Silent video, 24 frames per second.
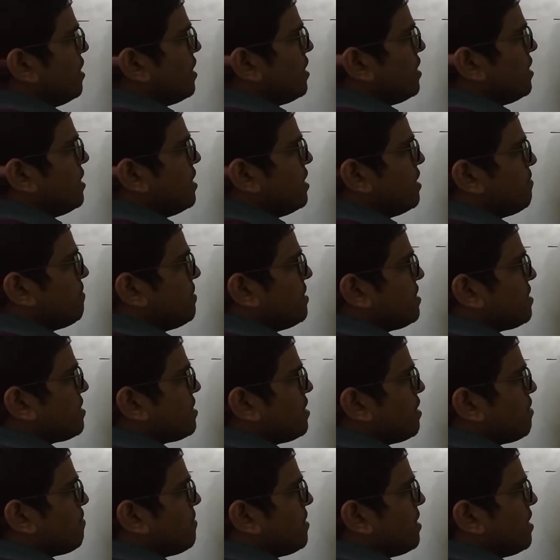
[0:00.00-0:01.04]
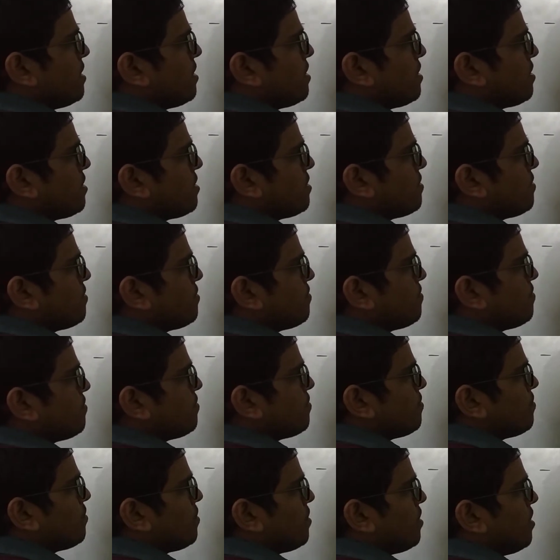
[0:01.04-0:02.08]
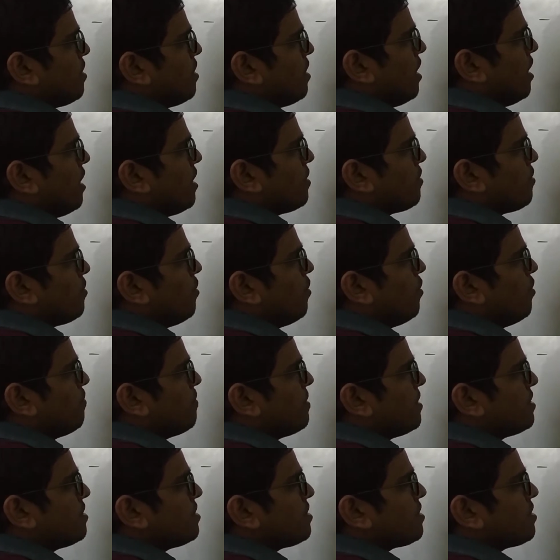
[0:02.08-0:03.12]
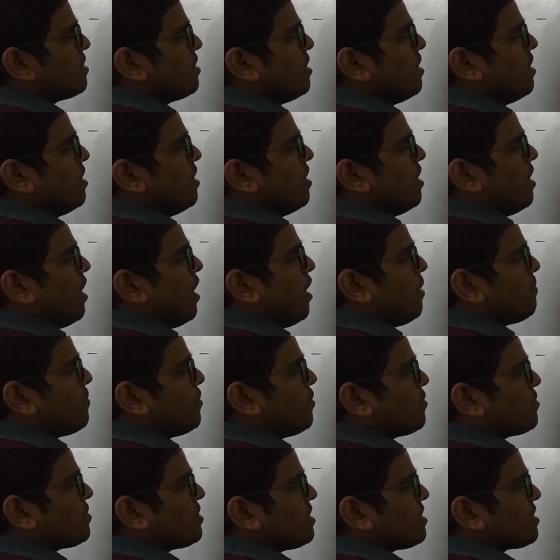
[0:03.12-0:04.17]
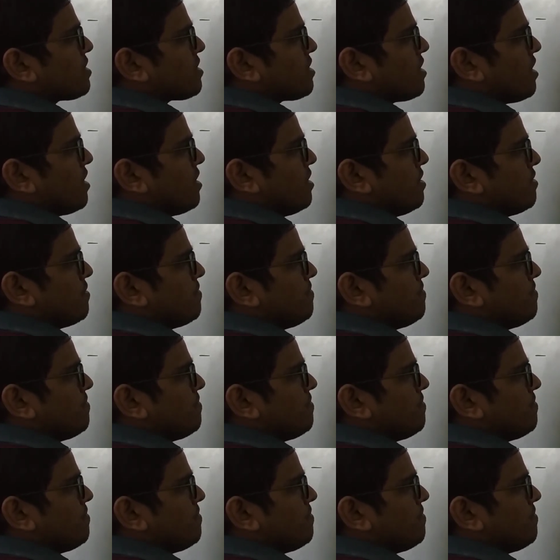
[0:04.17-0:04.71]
D means doublet and O means opposite side.